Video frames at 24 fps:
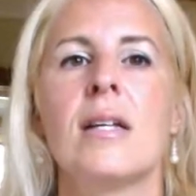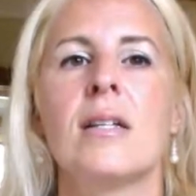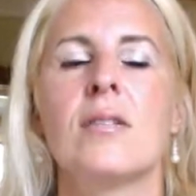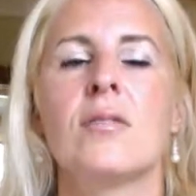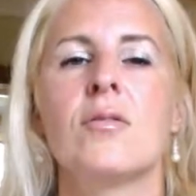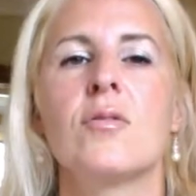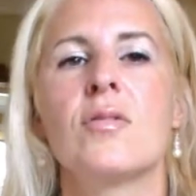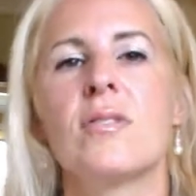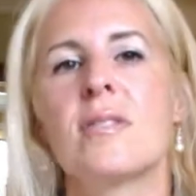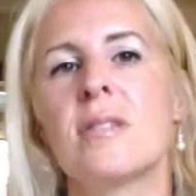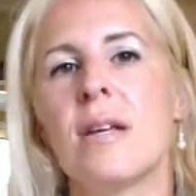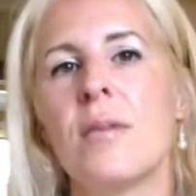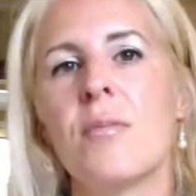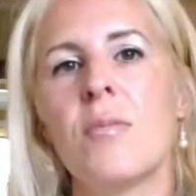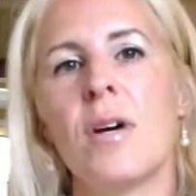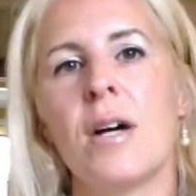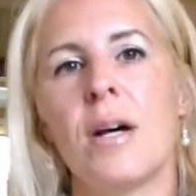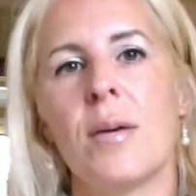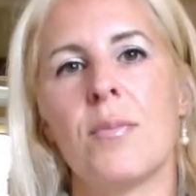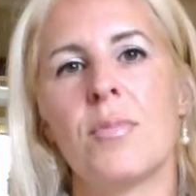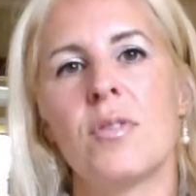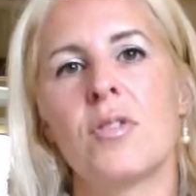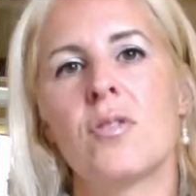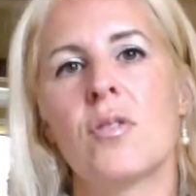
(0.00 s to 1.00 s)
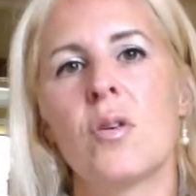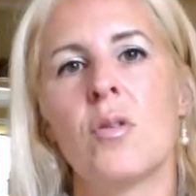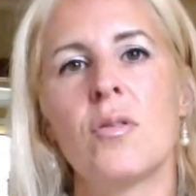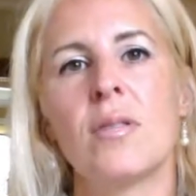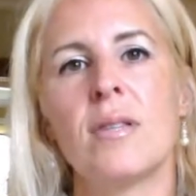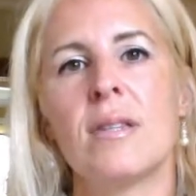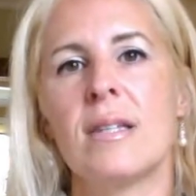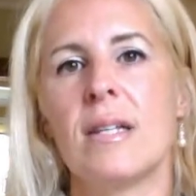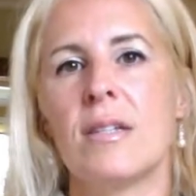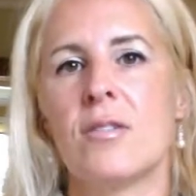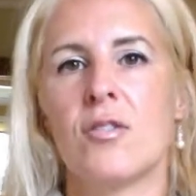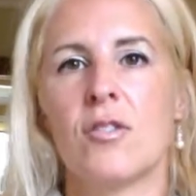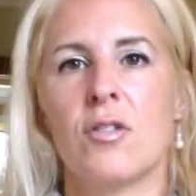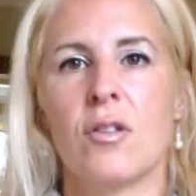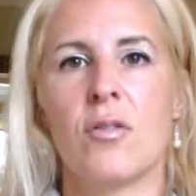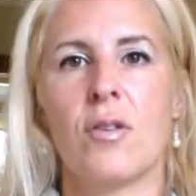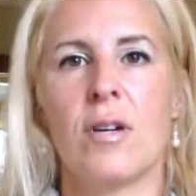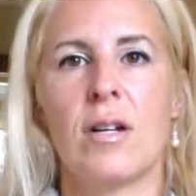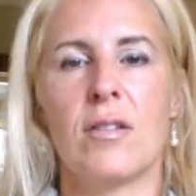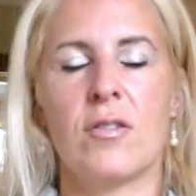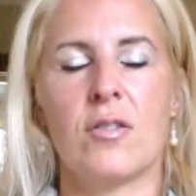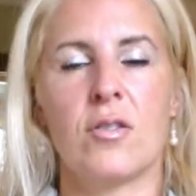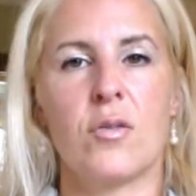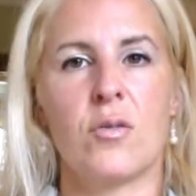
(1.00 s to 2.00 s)
To sum up, don't let your
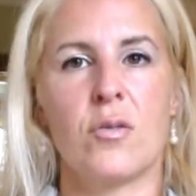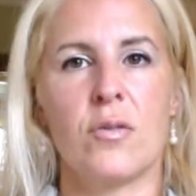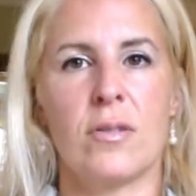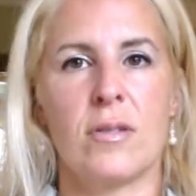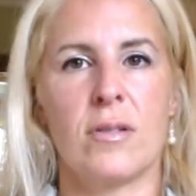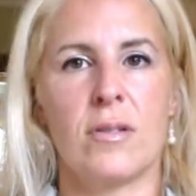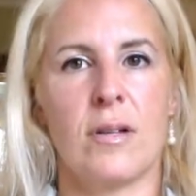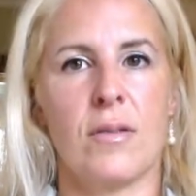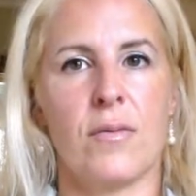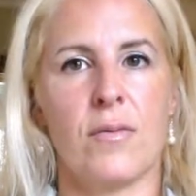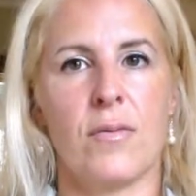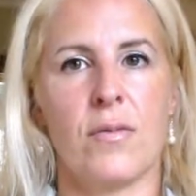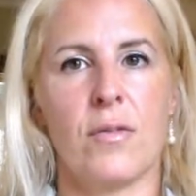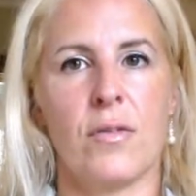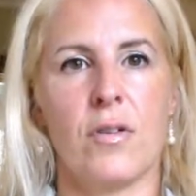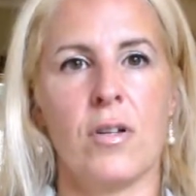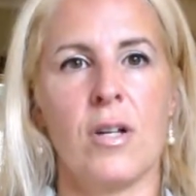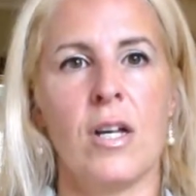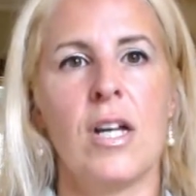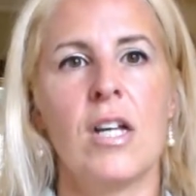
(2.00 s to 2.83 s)
credit score suffer.